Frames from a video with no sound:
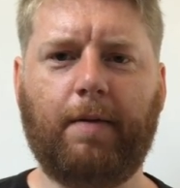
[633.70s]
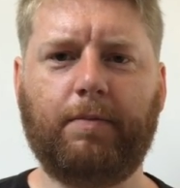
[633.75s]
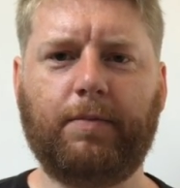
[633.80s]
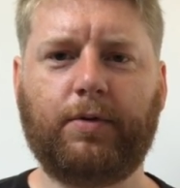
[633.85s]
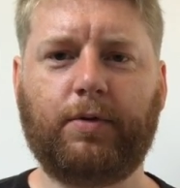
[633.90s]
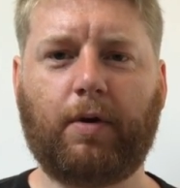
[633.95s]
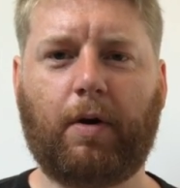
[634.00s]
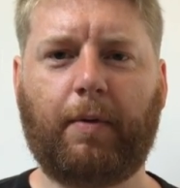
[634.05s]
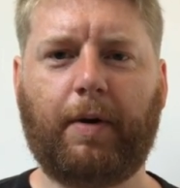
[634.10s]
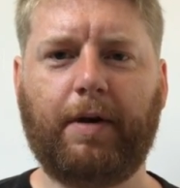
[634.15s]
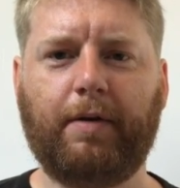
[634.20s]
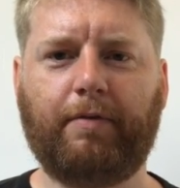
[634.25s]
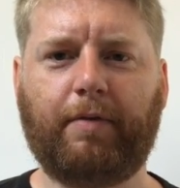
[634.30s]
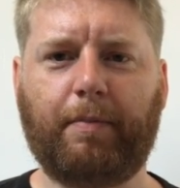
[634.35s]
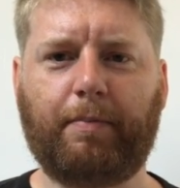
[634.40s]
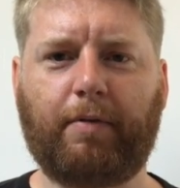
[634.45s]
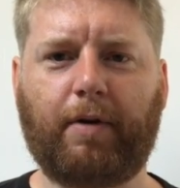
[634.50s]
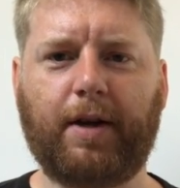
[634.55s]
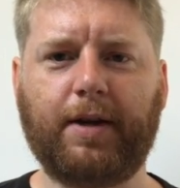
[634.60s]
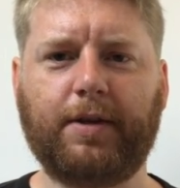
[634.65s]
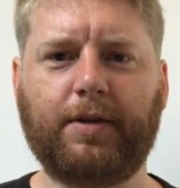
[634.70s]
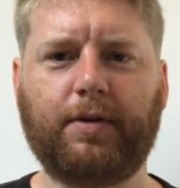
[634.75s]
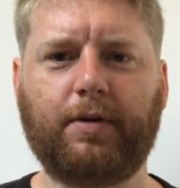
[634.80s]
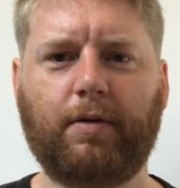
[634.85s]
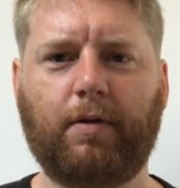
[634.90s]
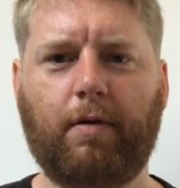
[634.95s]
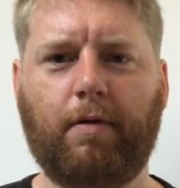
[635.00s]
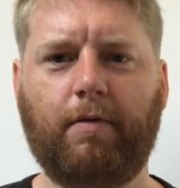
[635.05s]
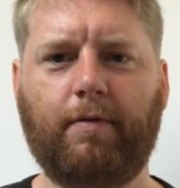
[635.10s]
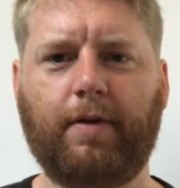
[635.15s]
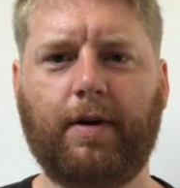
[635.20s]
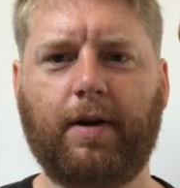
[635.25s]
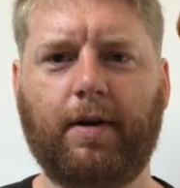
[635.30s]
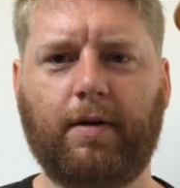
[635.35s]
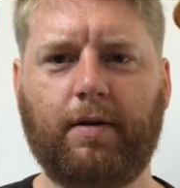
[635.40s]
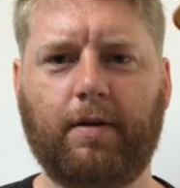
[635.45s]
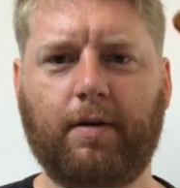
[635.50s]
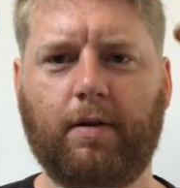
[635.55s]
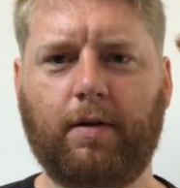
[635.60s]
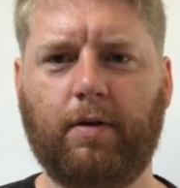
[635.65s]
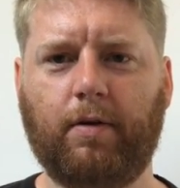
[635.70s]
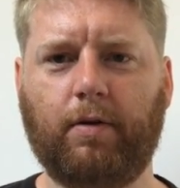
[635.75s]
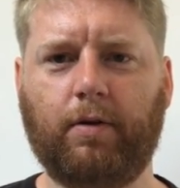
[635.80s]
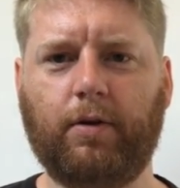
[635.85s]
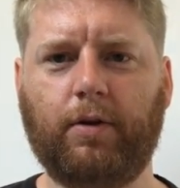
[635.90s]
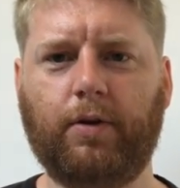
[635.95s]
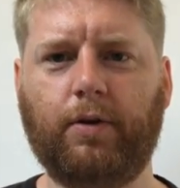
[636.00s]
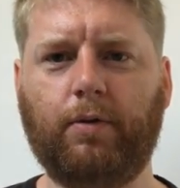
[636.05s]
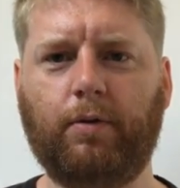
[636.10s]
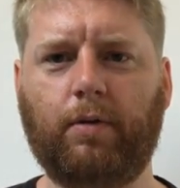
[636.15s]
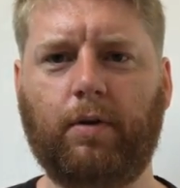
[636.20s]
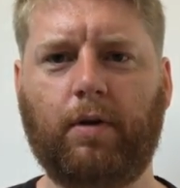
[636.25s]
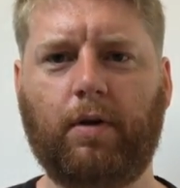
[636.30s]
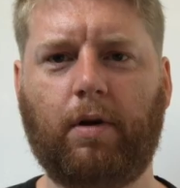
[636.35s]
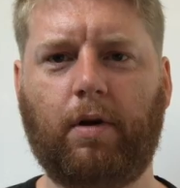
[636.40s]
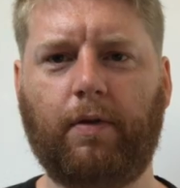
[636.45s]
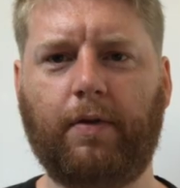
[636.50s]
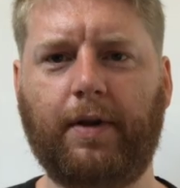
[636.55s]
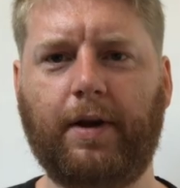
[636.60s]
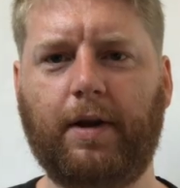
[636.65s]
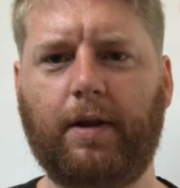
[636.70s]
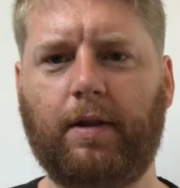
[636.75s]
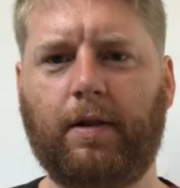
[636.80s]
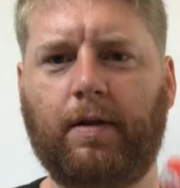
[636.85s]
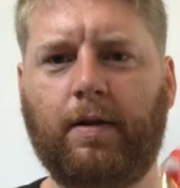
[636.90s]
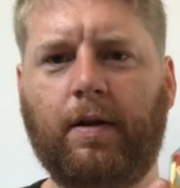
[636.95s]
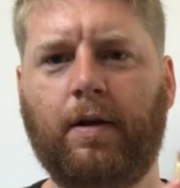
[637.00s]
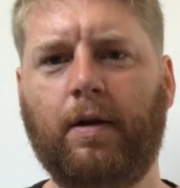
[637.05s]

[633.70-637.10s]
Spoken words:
So I went for price over looking cool on the hill.